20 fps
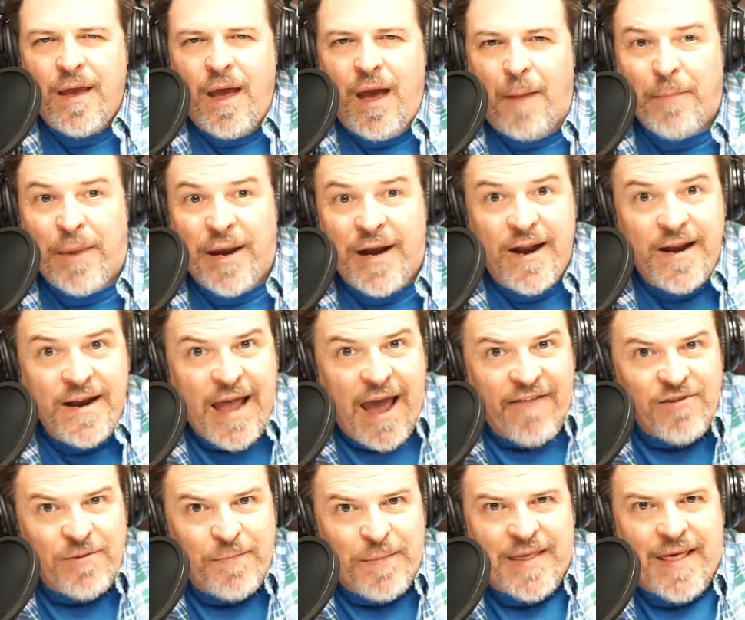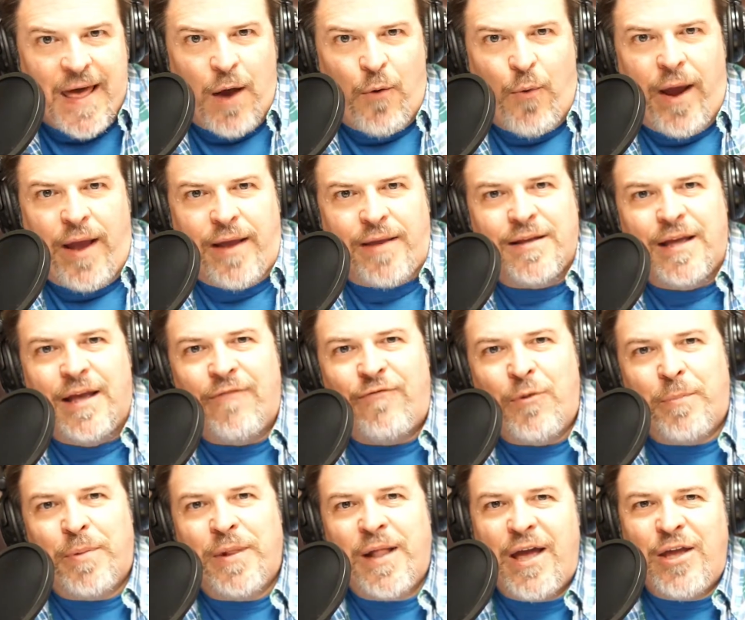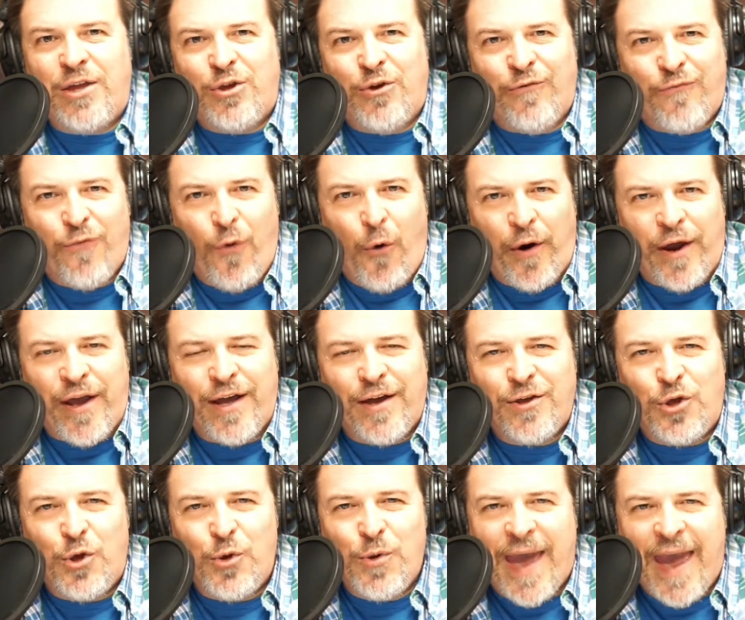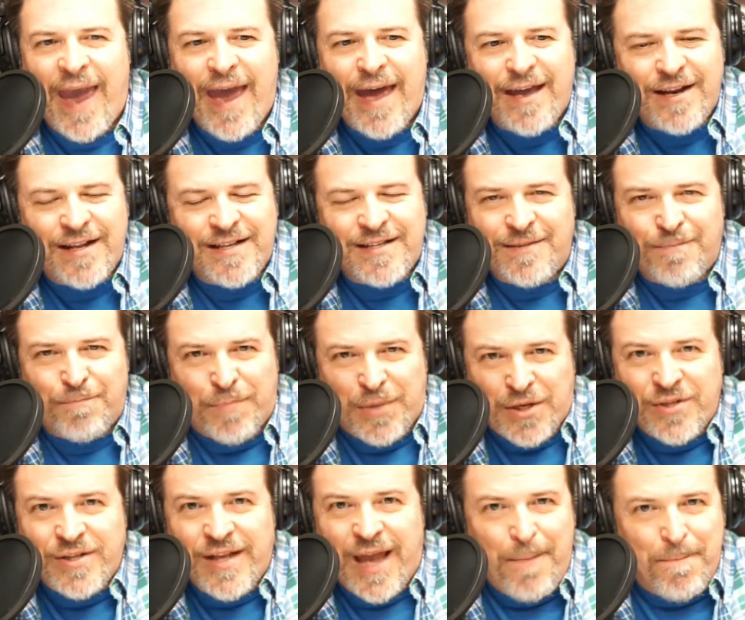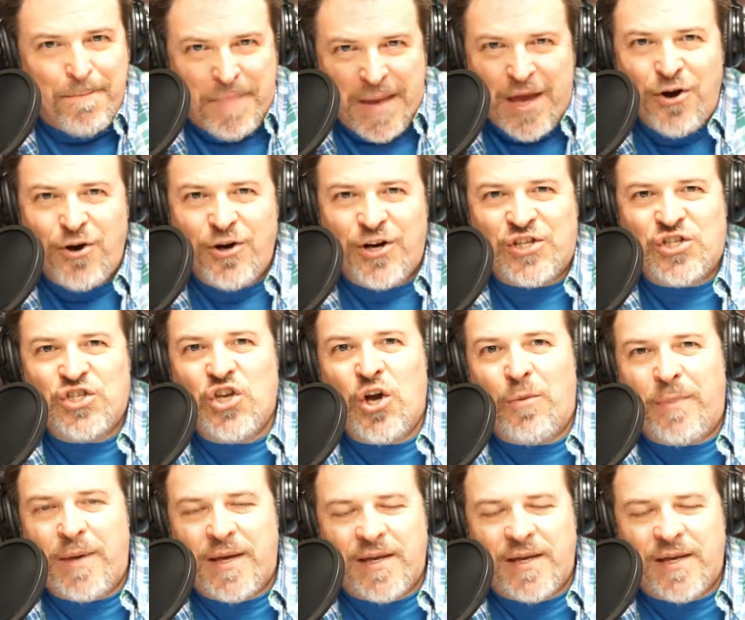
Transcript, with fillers: But it doesn't have to be that way. If you play Euphoria, you can build a better dystopia.